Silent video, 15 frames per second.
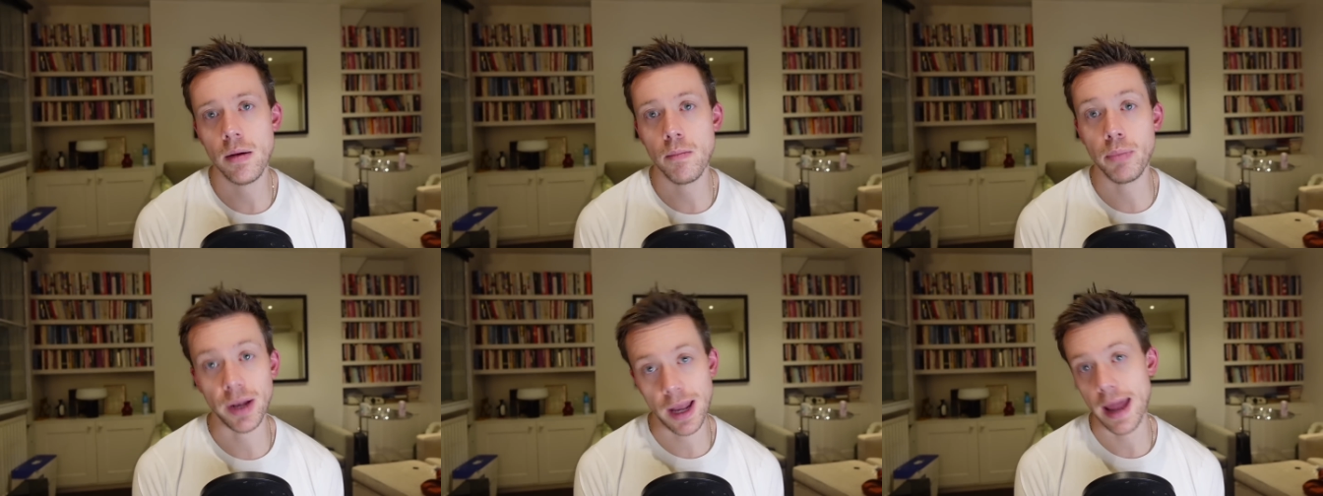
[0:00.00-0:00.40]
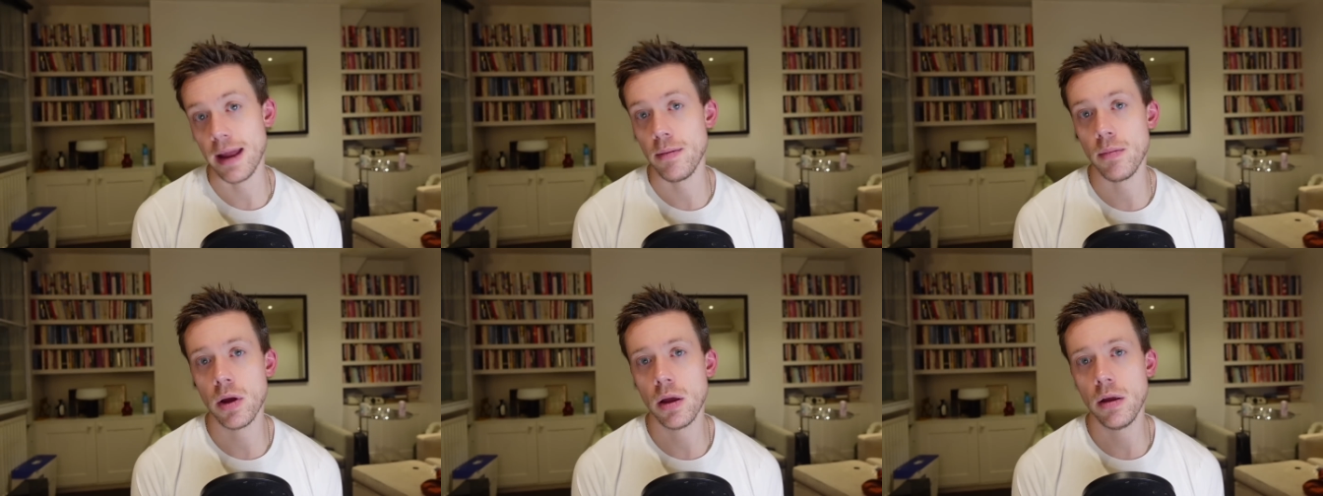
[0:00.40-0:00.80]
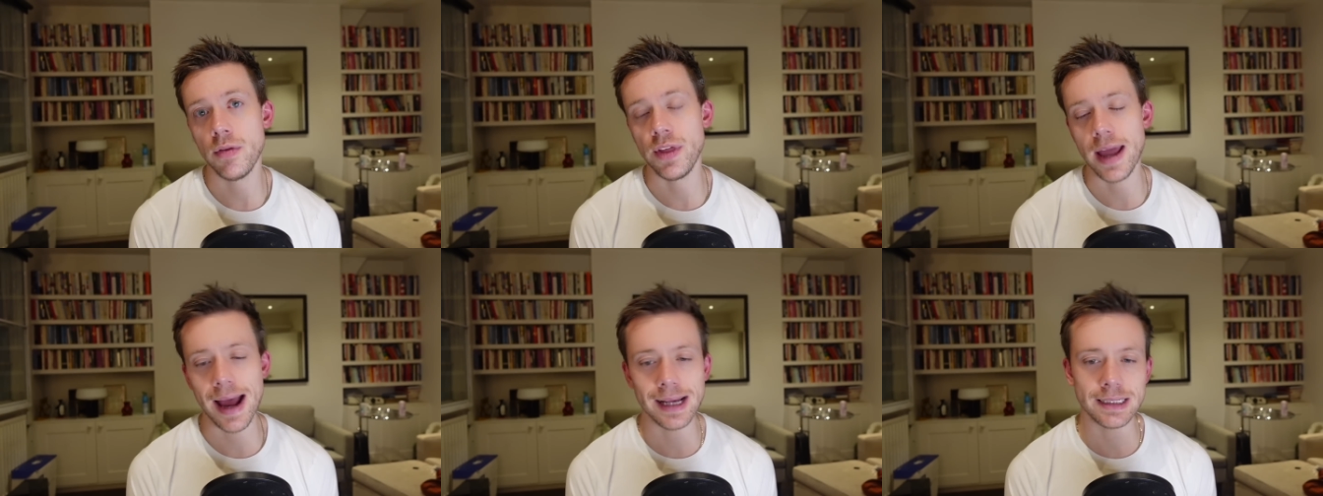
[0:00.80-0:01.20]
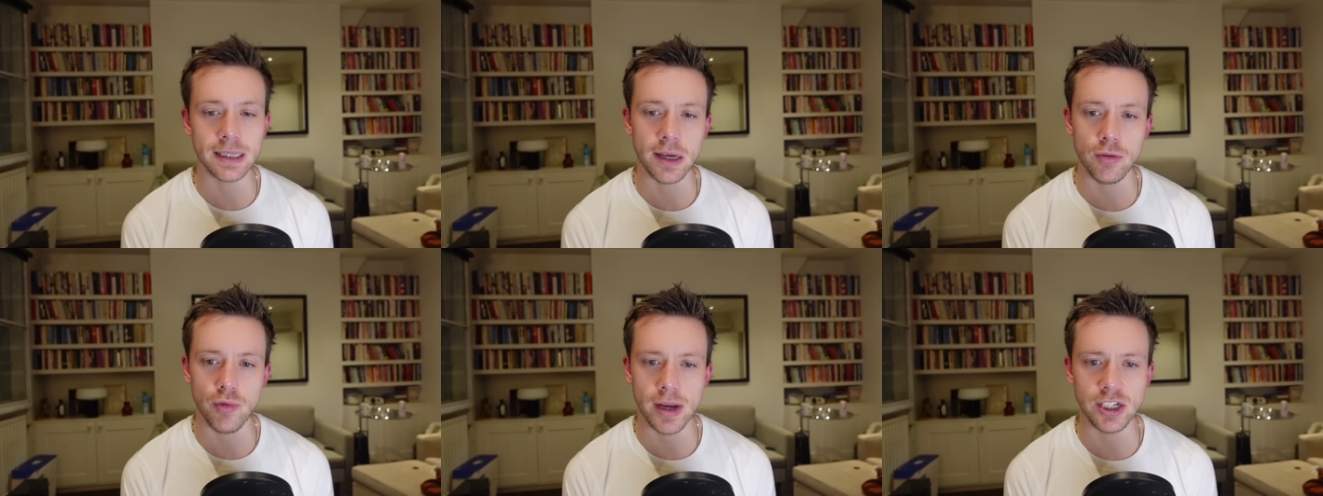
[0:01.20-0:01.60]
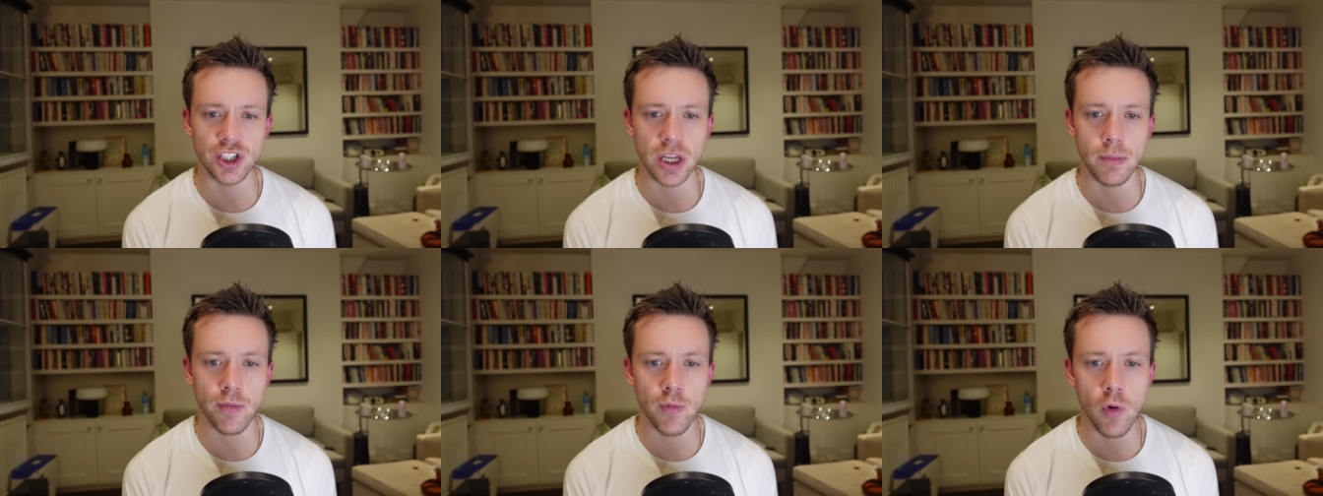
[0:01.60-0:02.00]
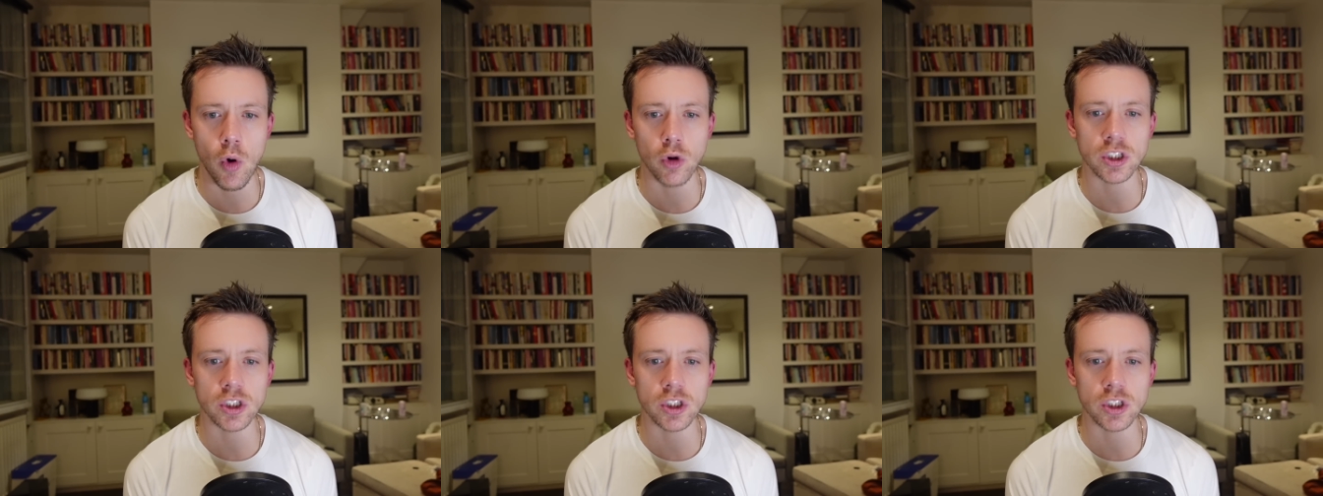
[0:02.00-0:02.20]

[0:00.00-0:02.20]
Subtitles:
blame the Assad regime for.